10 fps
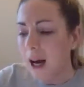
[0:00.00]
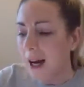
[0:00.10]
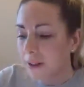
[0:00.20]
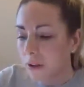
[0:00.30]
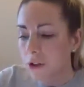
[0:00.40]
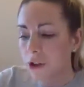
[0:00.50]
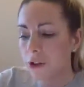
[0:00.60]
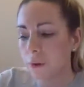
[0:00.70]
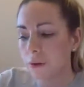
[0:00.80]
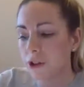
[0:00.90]
I got
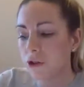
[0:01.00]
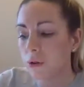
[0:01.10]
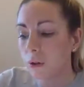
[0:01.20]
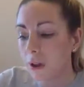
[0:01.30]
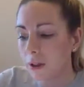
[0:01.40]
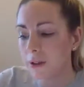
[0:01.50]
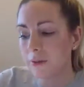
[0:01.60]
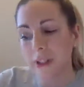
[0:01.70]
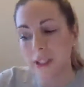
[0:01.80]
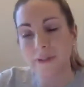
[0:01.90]
Siobhan to draw lots of
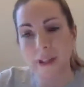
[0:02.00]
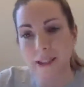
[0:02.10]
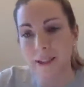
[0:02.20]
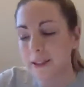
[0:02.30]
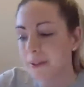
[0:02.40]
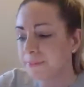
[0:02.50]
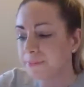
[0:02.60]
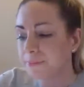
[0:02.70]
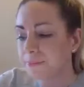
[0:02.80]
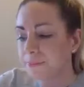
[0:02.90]
these faces
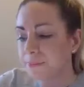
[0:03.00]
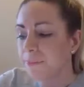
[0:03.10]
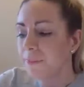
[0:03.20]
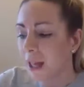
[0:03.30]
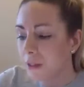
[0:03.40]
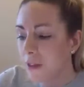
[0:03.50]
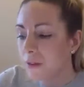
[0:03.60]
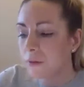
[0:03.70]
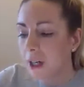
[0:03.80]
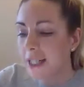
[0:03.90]
and
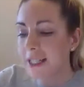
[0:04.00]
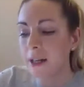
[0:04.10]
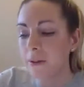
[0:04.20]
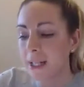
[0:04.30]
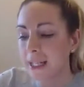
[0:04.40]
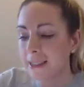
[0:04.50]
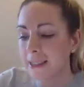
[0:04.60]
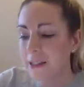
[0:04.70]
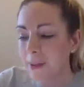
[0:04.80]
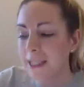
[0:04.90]
then write down next
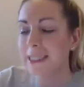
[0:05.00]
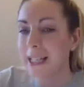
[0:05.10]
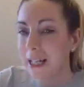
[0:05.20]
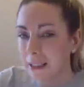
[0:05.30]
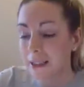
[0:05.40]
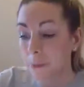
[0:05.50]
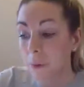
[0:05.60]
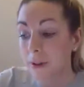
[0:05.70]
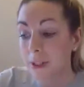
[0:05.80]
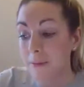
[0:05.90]
to them exactly
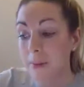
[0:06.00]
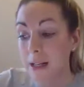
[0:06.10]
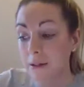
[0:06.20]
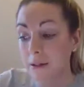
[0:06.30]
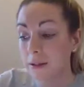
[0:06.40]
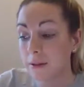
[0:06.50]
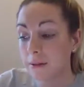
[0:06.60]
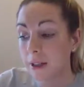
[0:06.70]
what they meant.